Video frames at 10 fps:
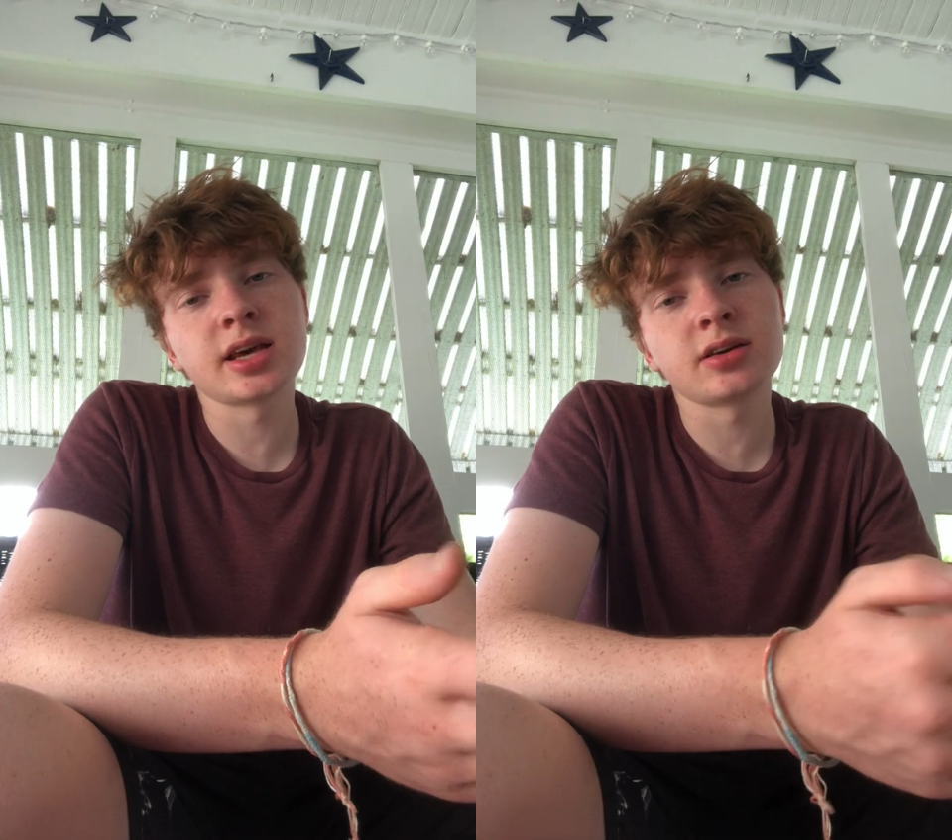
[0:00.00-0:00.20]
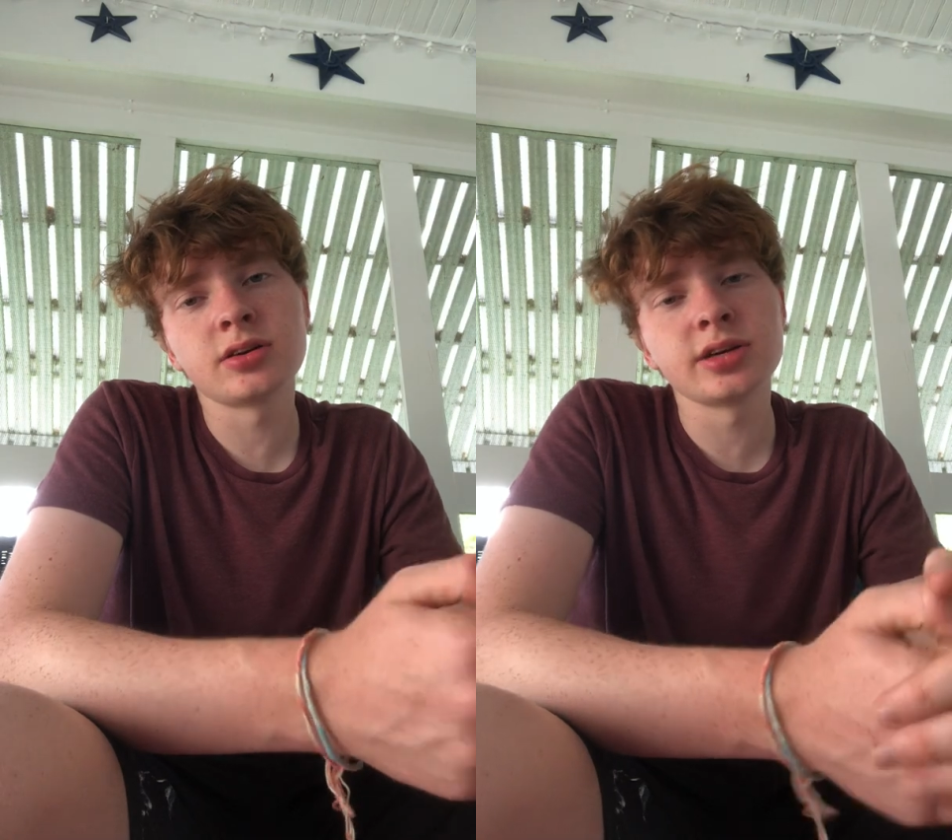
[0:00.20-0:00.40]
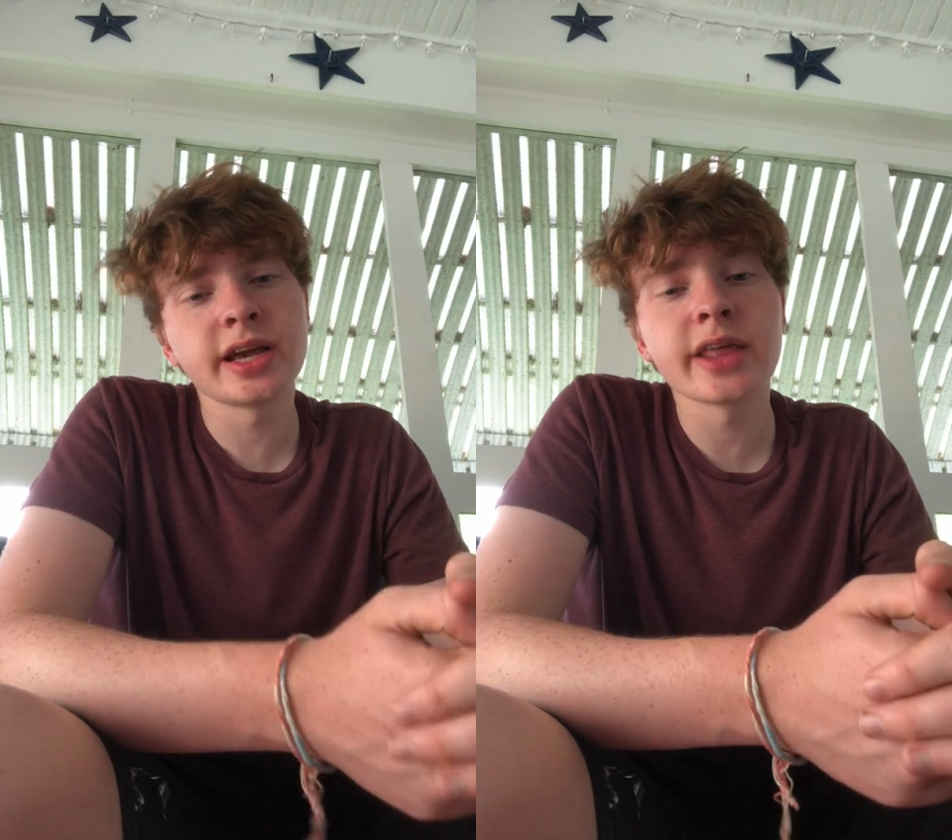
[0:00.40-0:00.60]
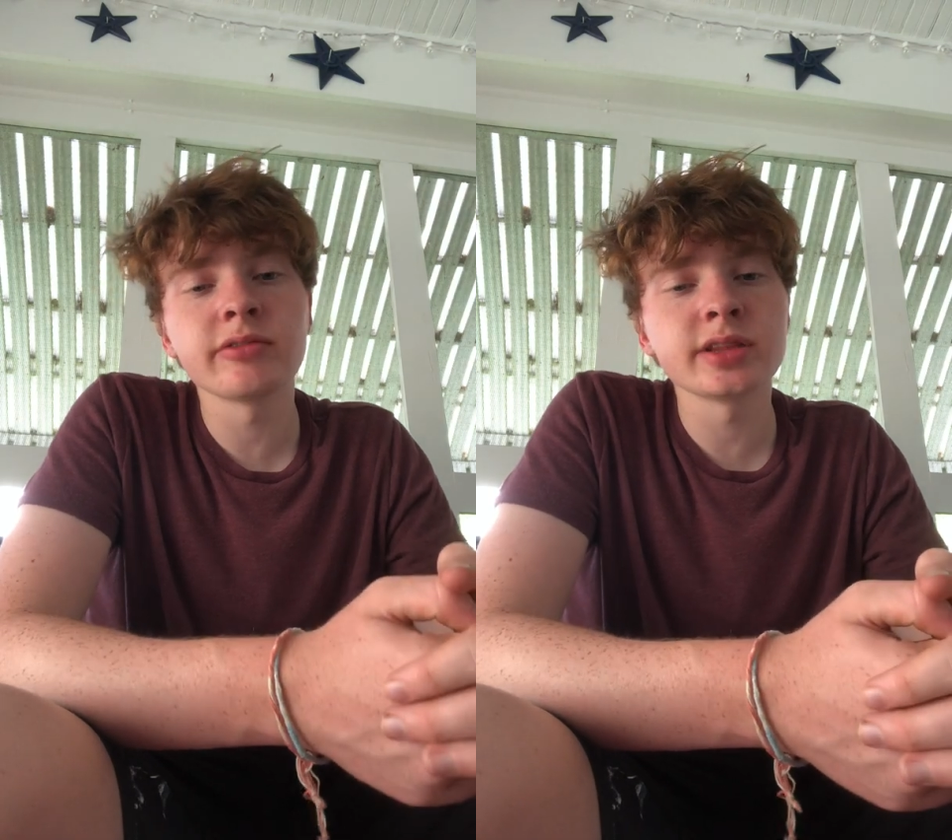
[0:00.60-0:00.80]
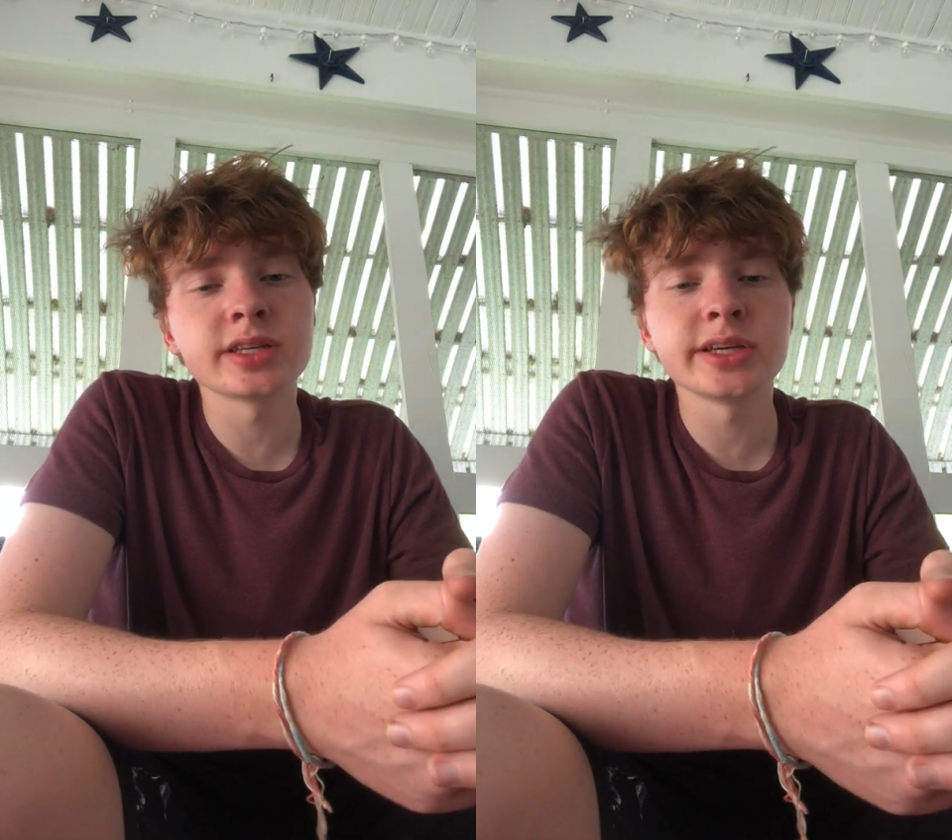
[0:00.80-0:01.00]
that hard
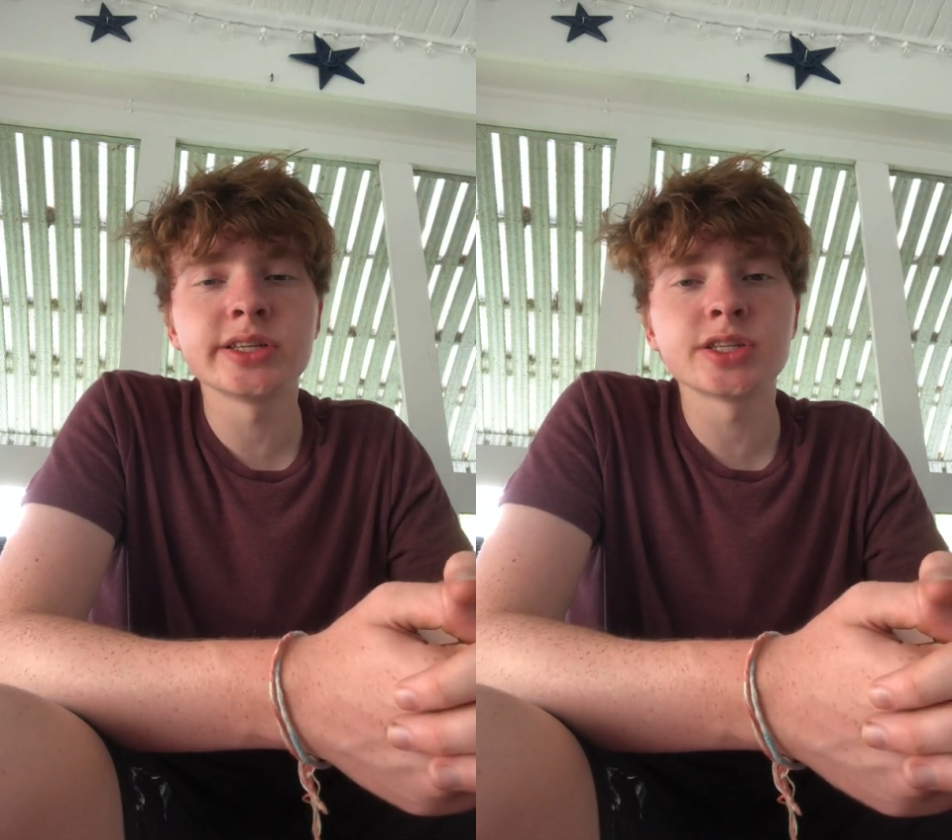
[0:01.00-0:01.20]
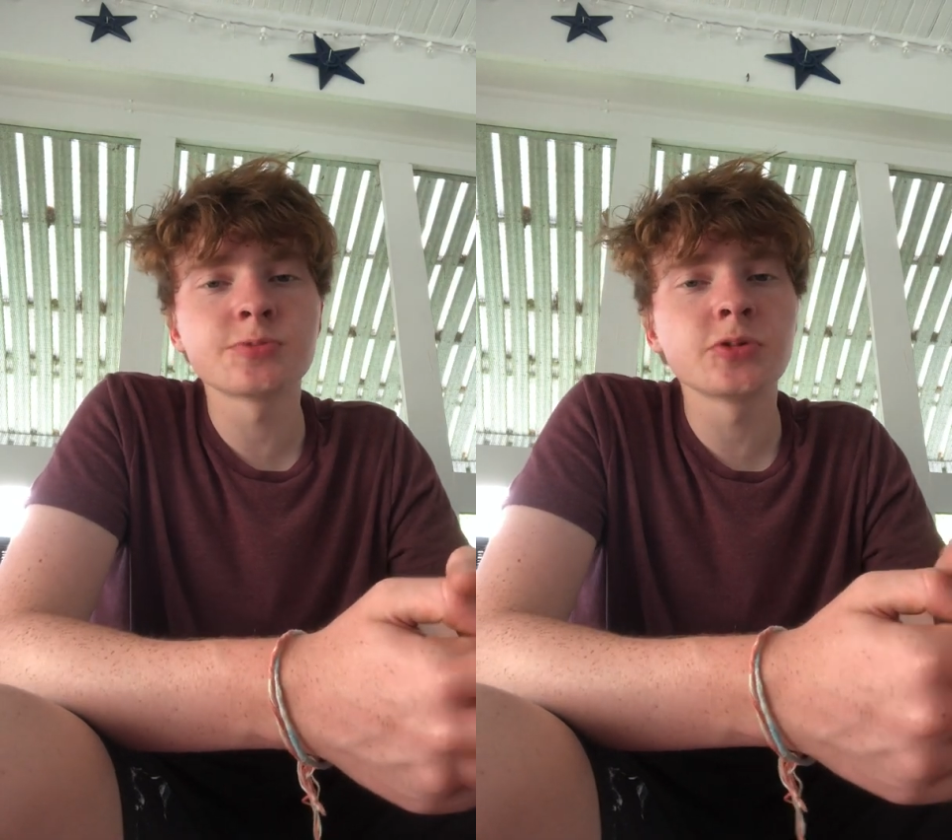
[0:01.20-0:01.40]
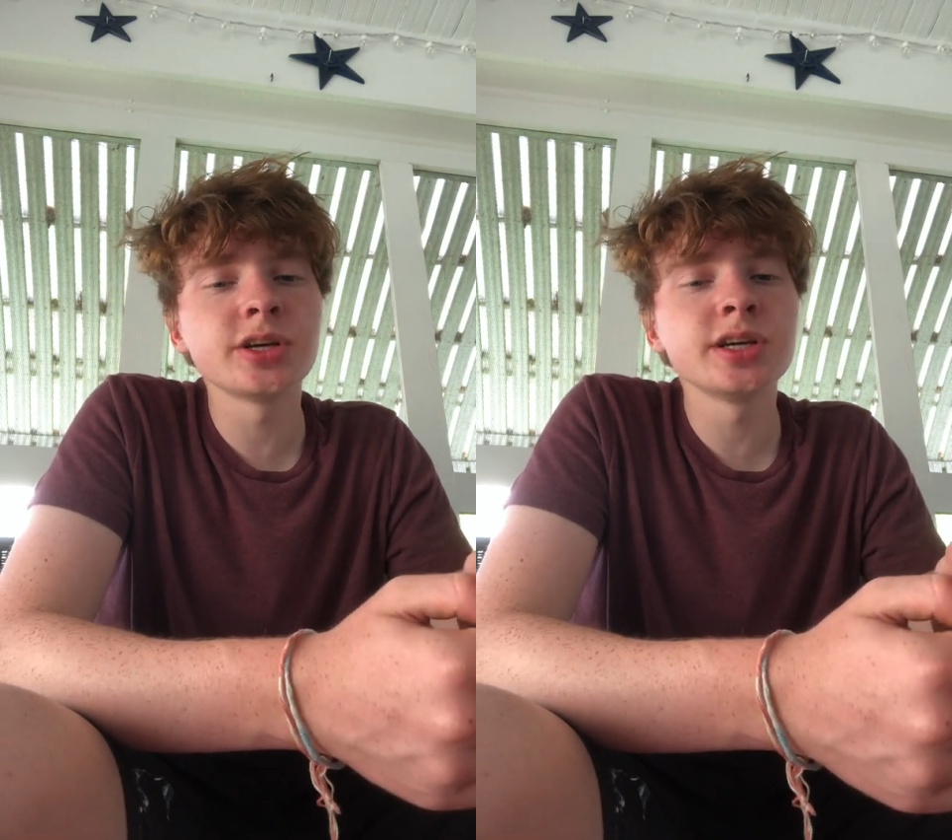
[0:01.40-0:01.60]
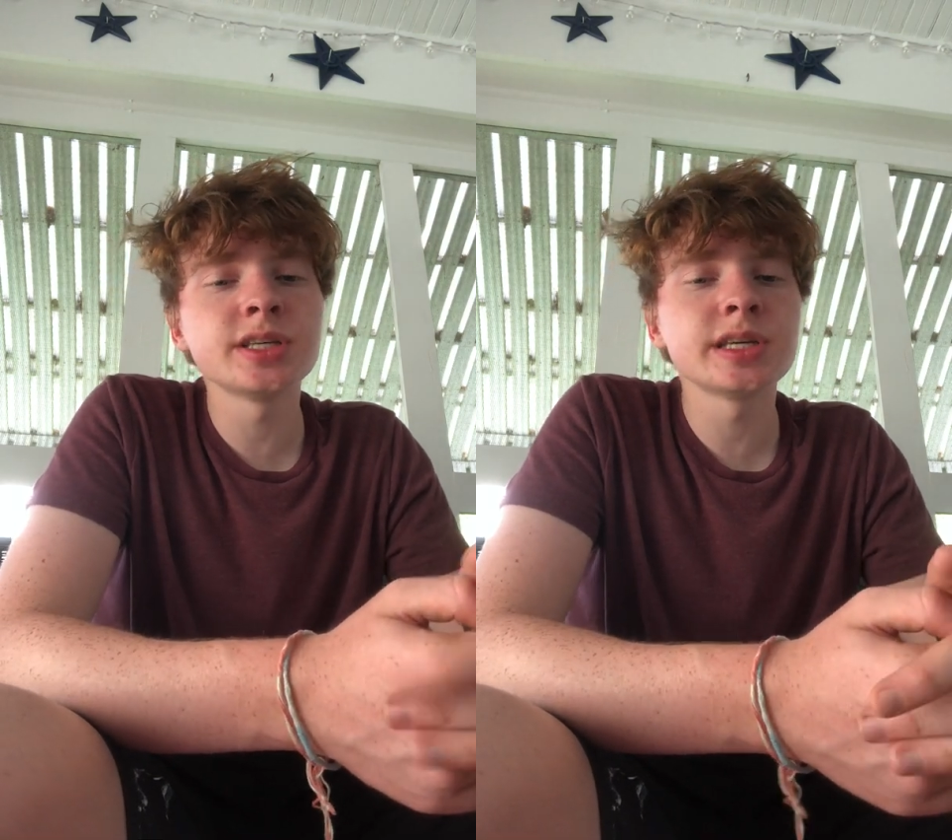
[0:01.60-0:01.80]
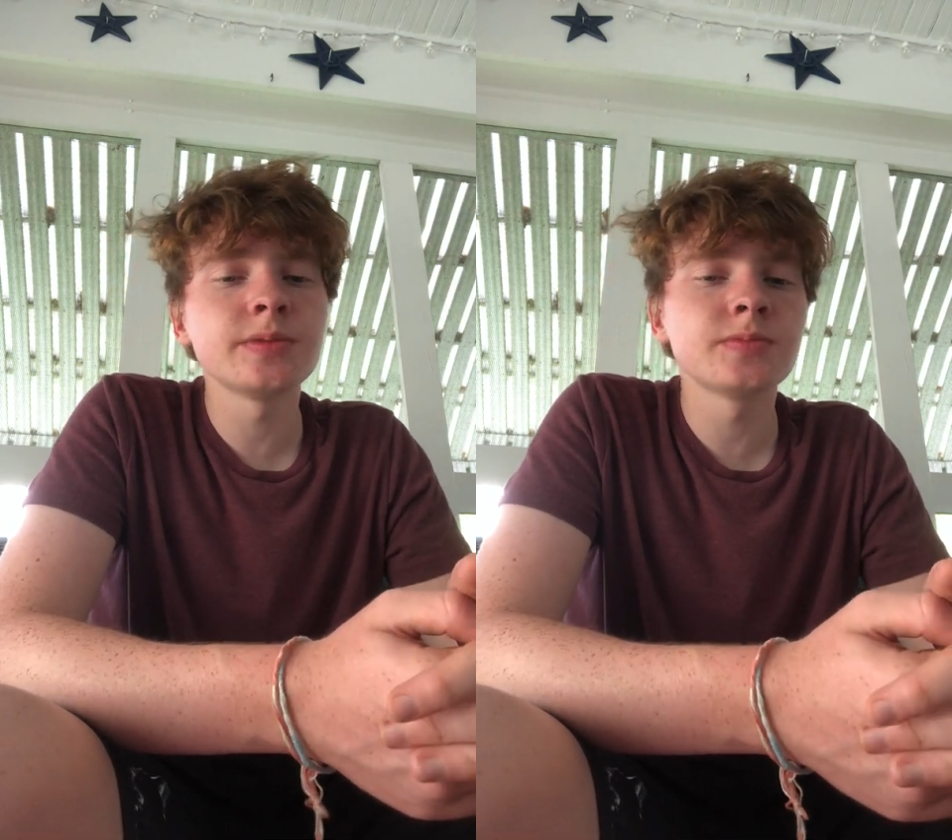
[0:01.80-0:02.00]
gathering the seeds, it's pretty
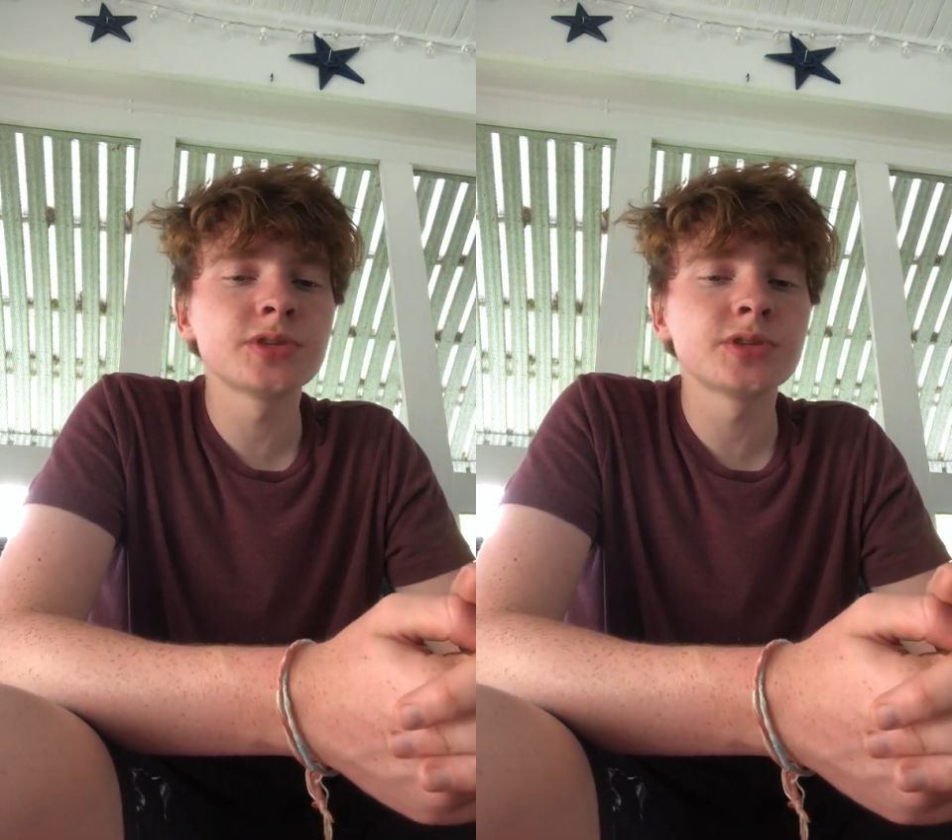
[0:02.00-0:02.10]
easy.